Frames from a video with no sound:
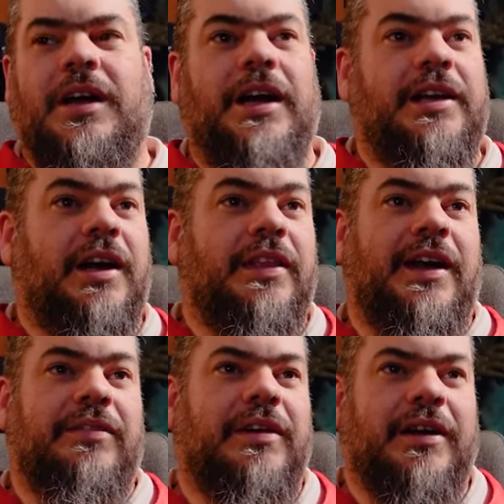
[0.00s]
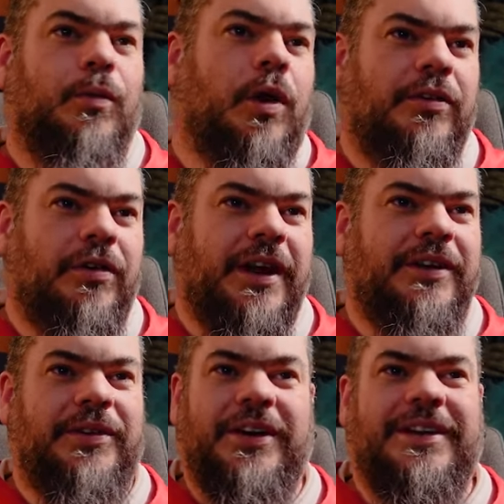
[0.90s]
I can either have like one
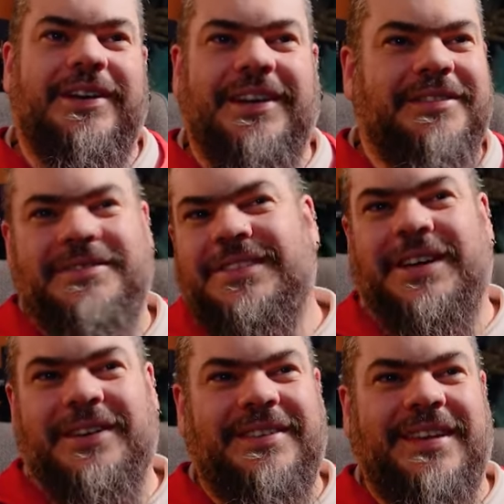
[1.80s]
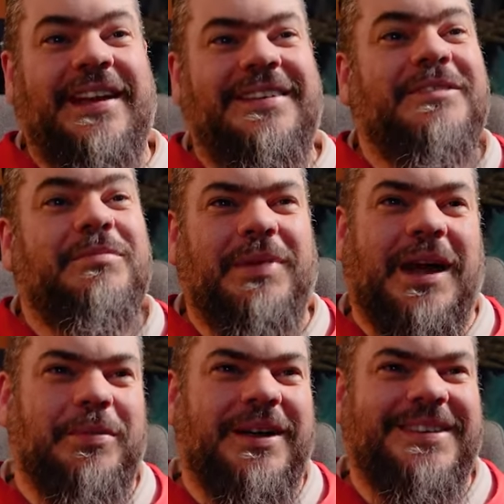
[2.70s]
red or I can have you mm-hmm. know ten
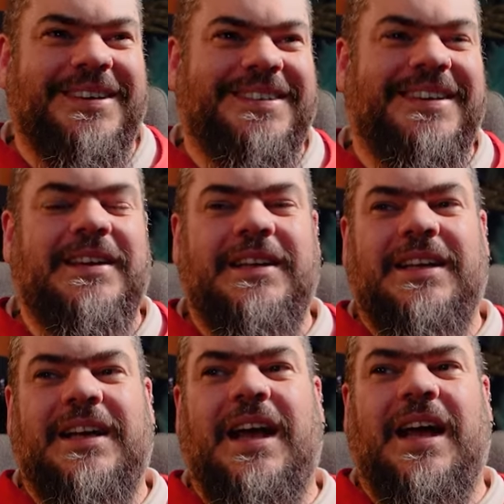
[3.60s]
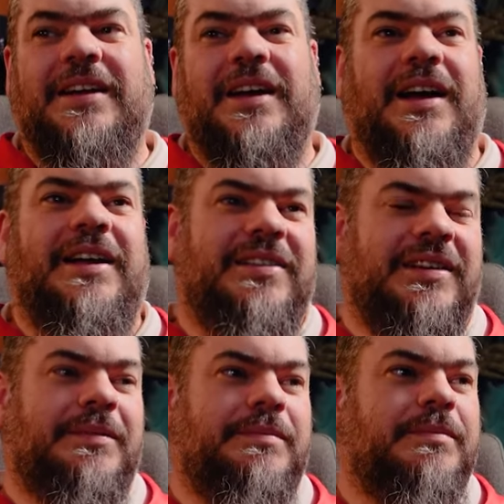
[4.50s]
Blackmagics. Mm-hmm. And I
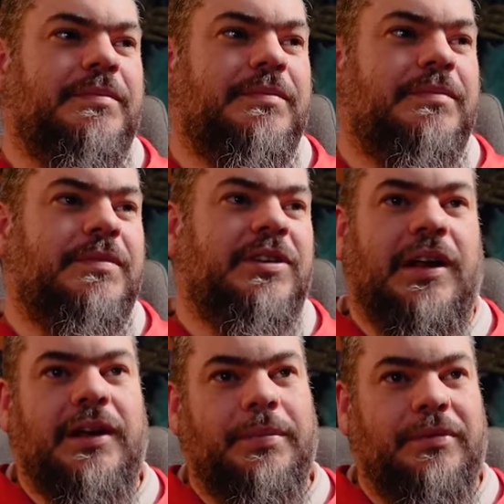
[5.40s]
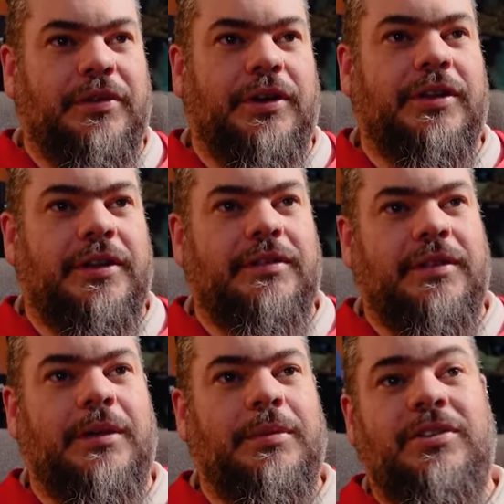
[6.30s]
actually slightly prefer the,
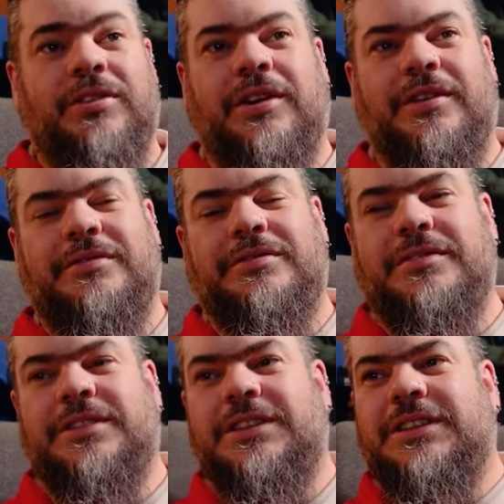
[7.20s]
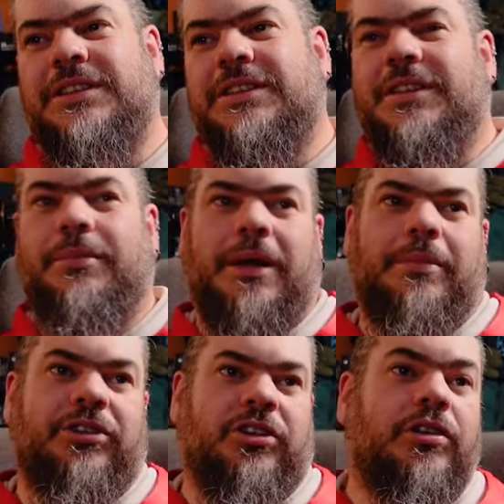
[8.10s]
the image of the
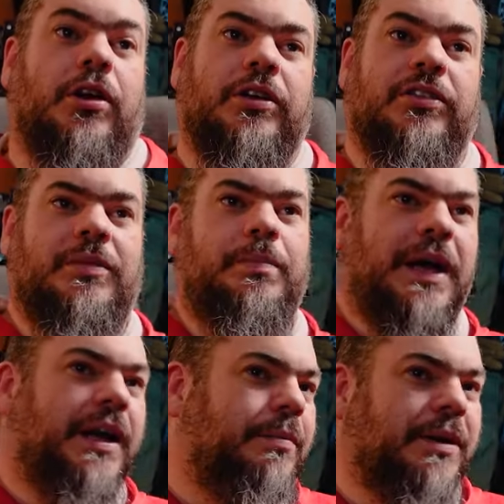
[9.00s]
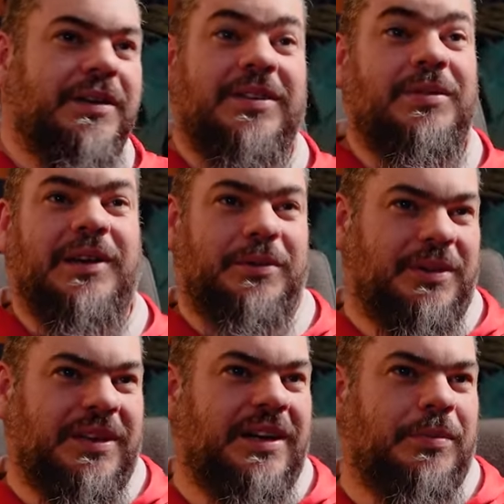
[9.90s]
Blackmagics, not because it's better, because it's like
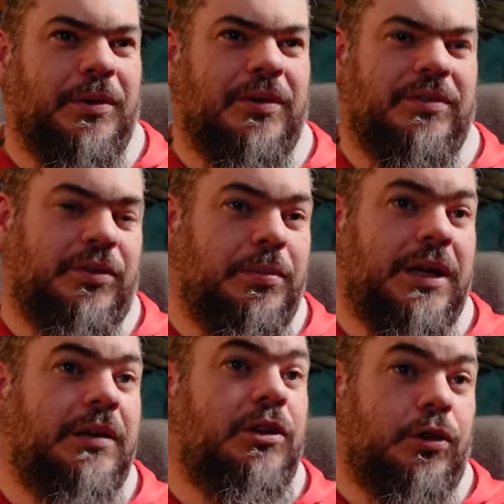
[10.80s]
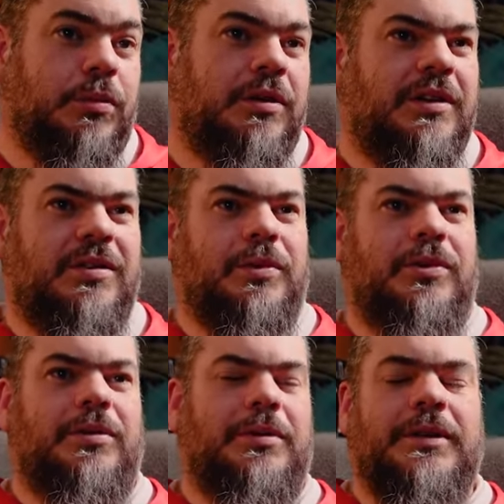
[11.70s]
we said, it's more to me human. It's
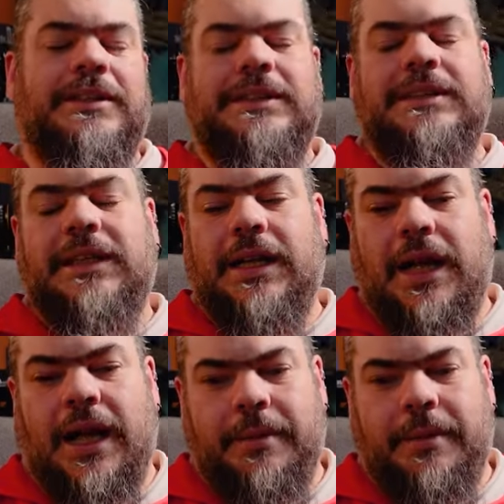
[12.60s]
more mm-hmm. human.